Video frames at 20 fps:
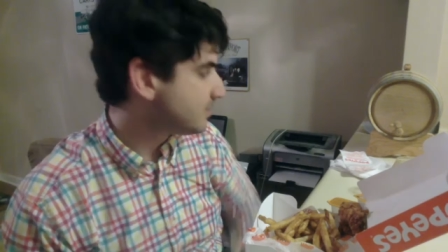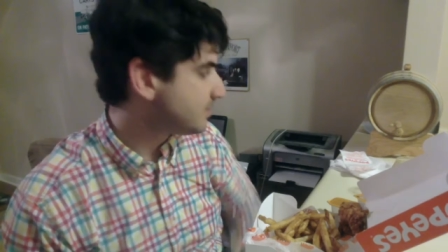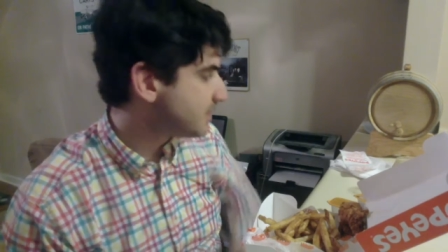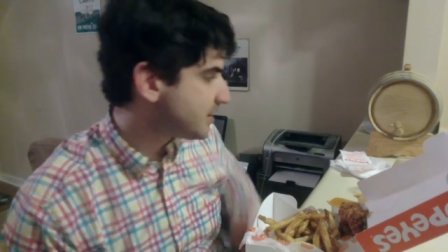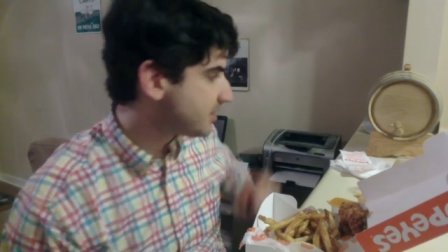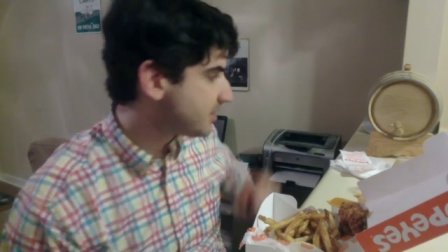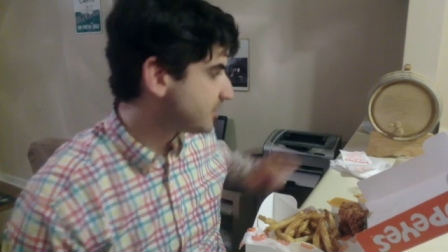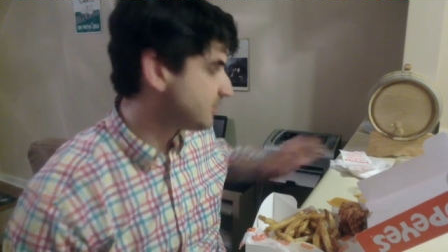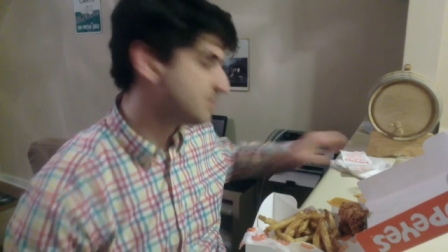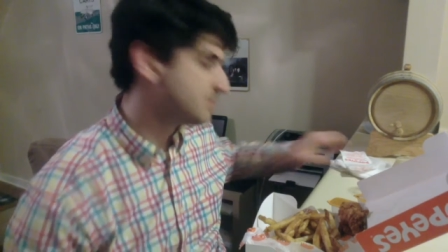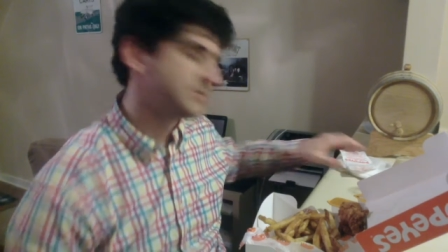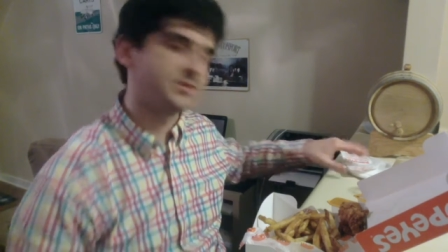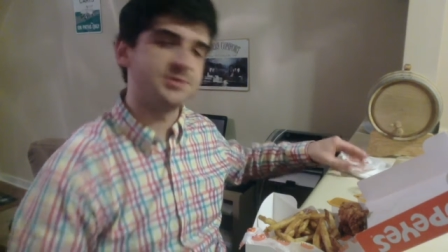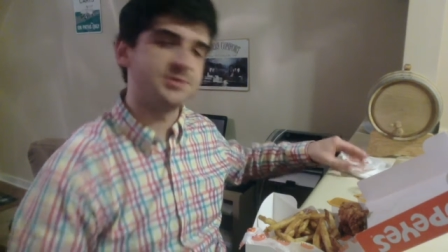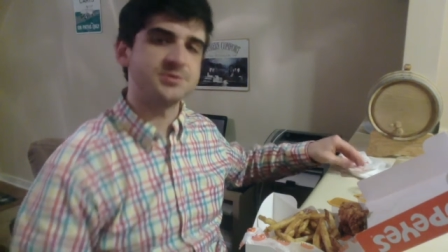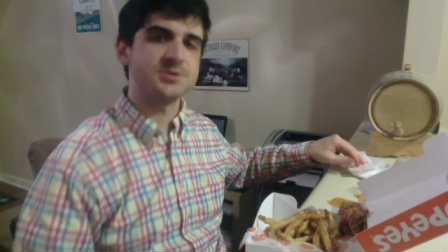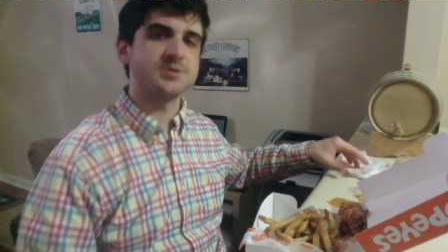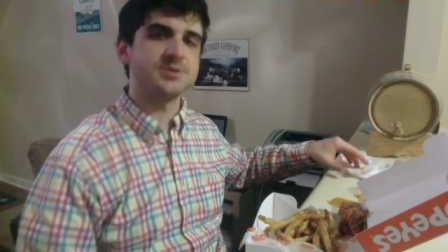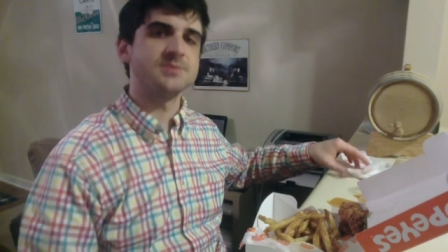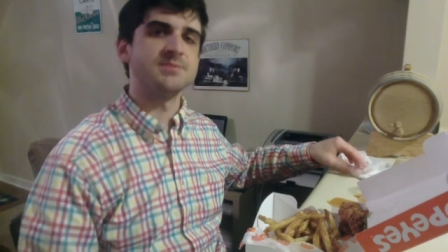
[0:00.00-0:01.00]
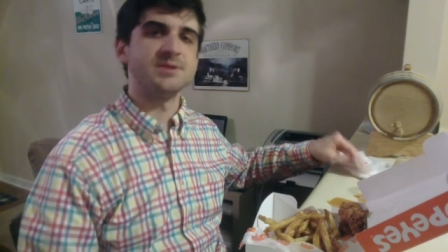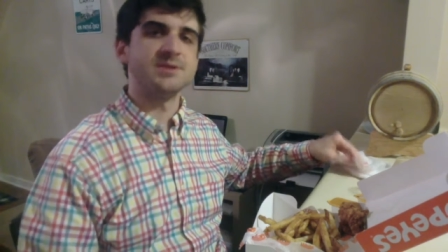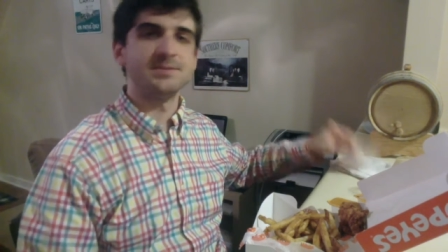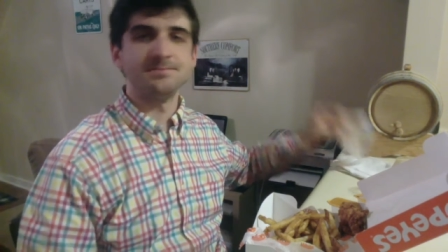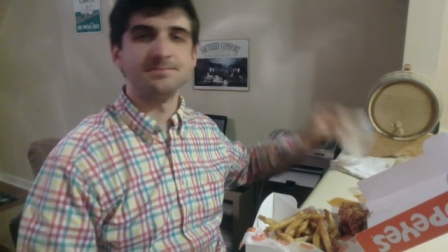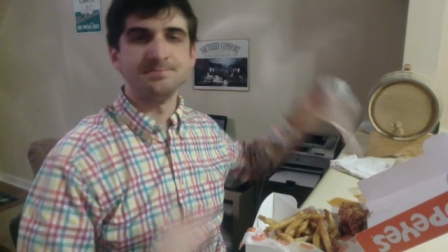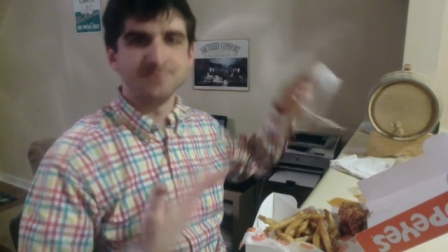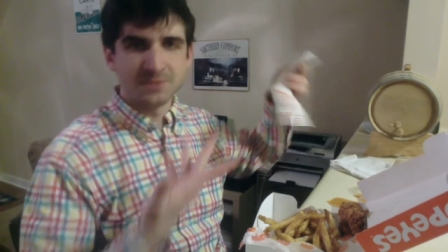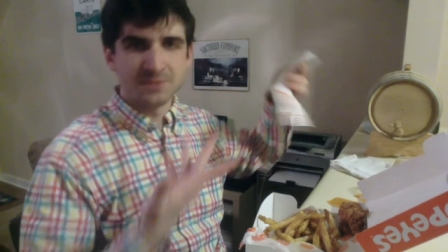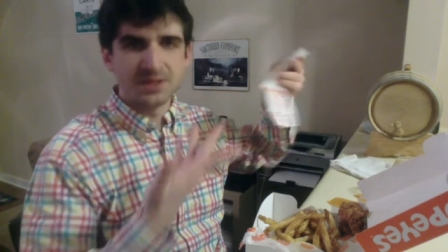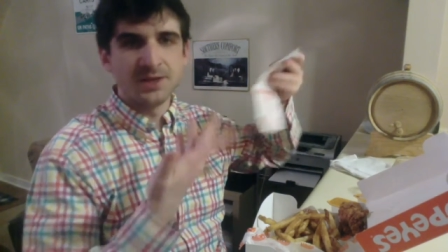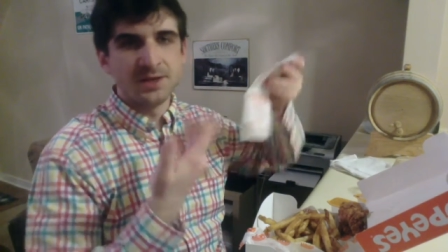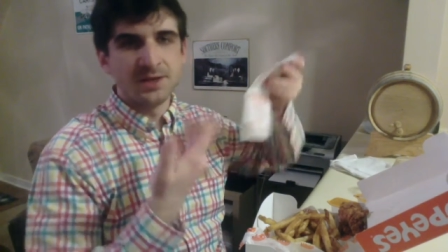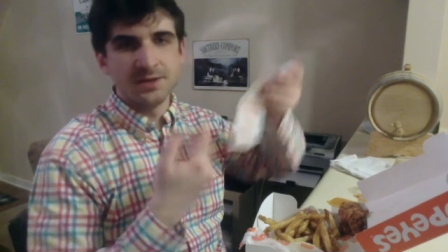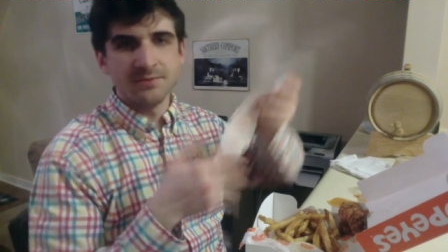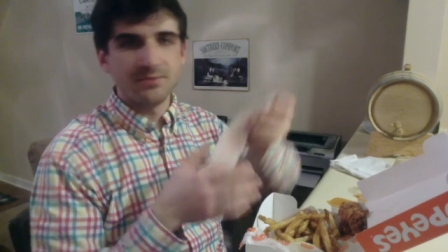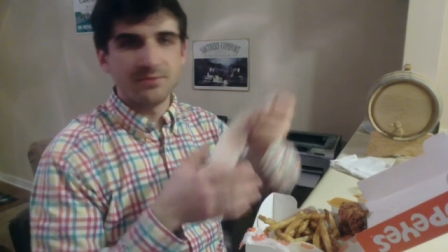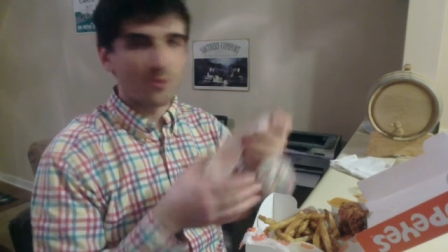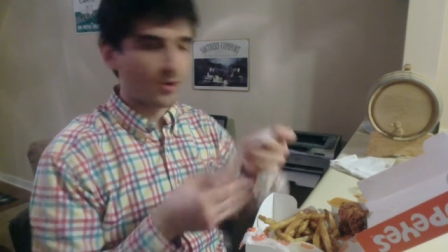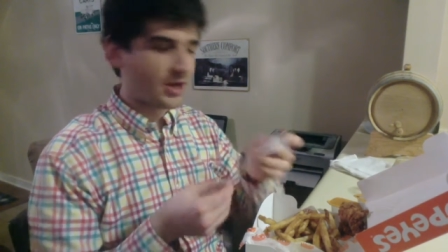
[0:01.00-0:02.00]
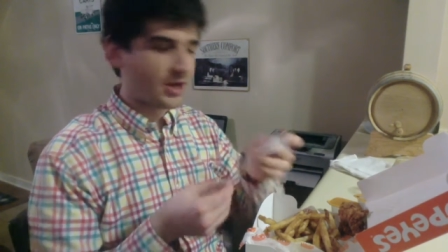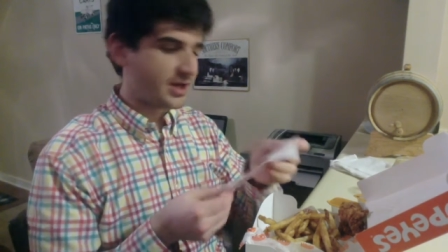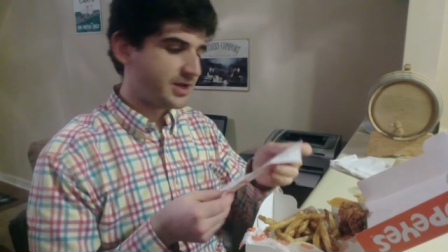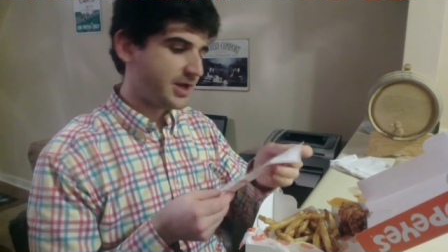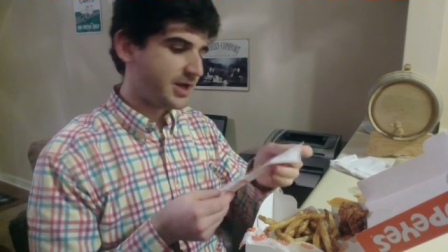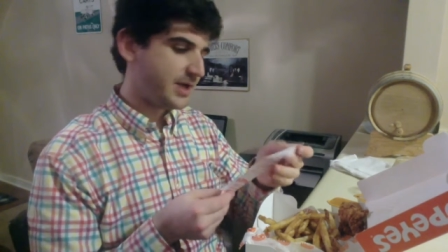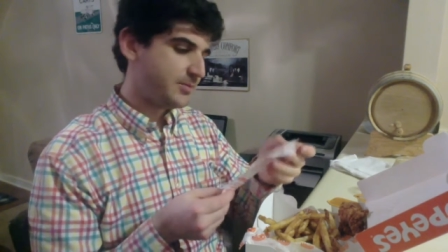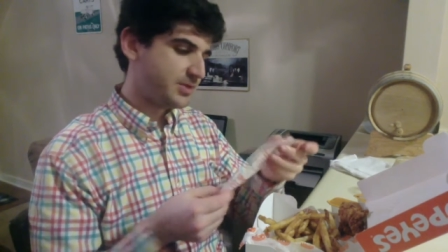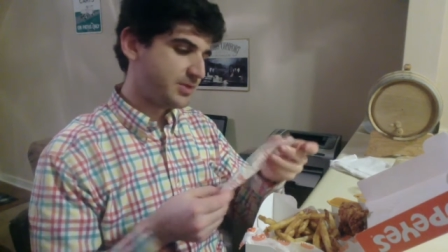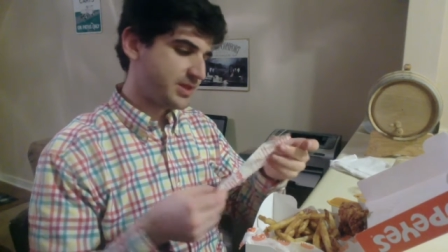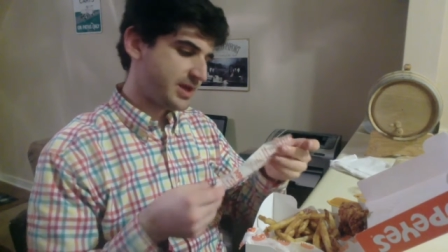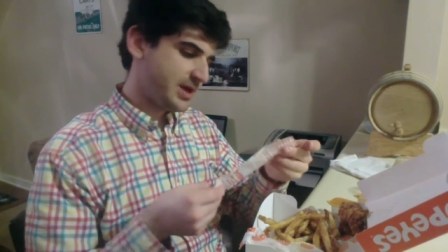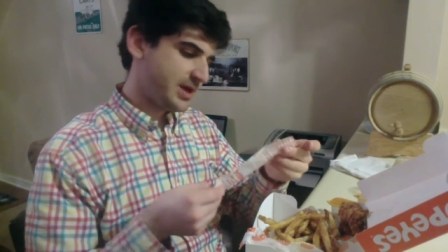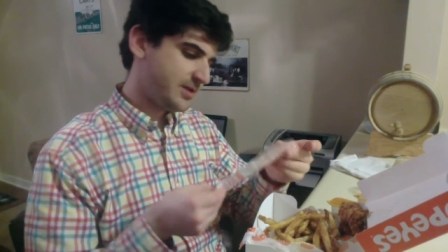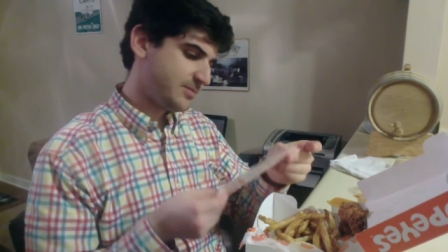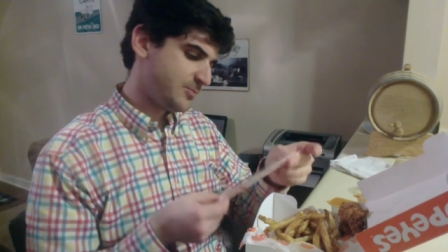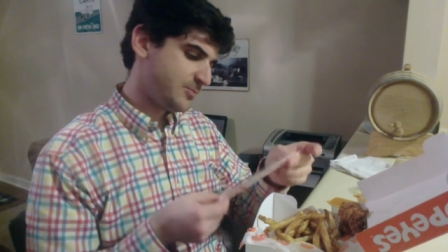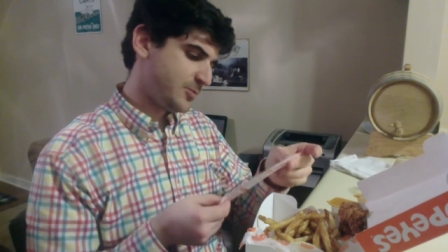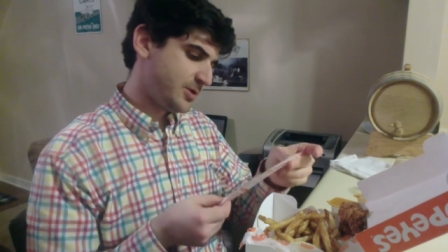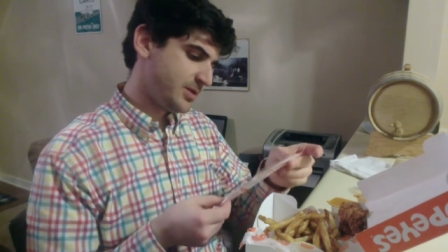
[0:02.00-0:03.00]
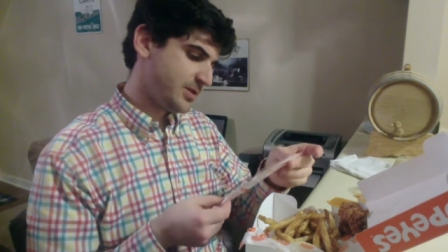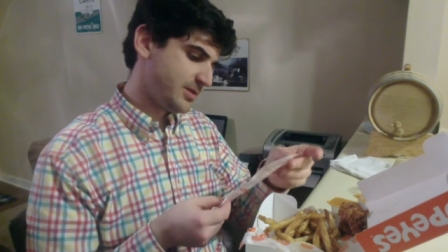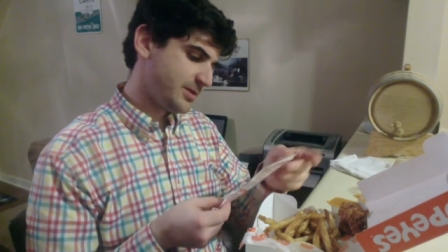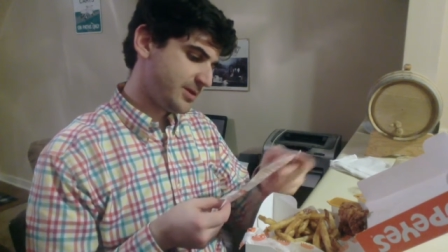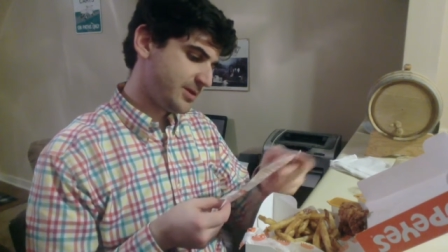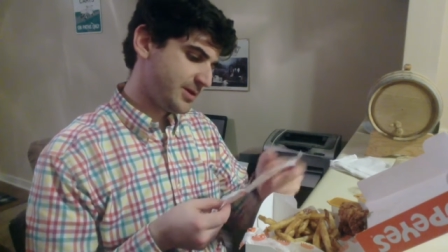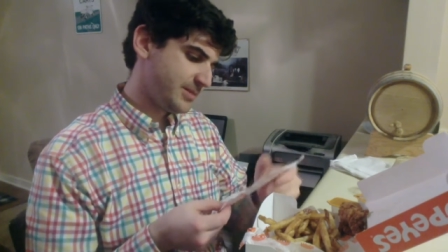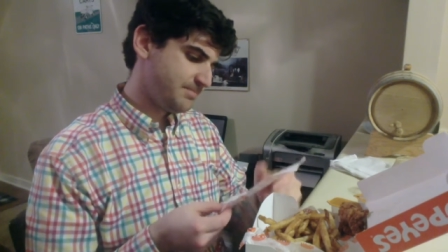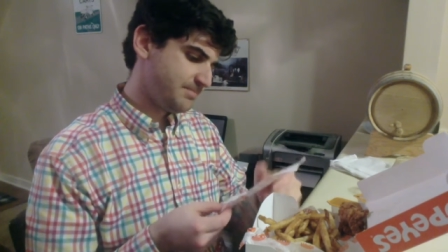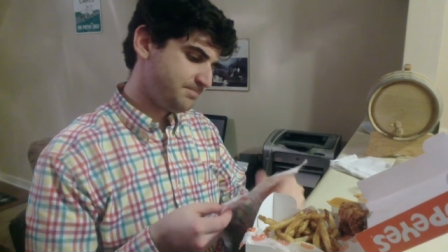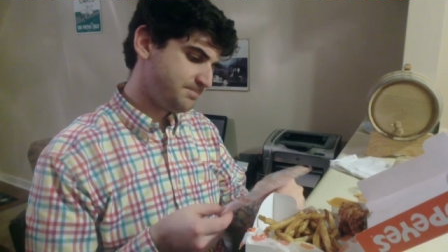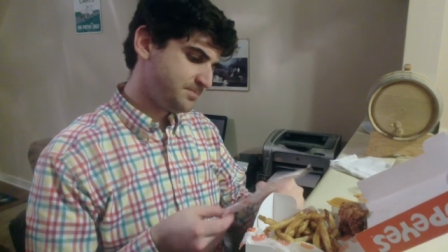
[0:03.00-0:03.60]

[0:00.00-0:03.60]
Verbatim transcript: Not 100% sure, but $4.99 without and with uh,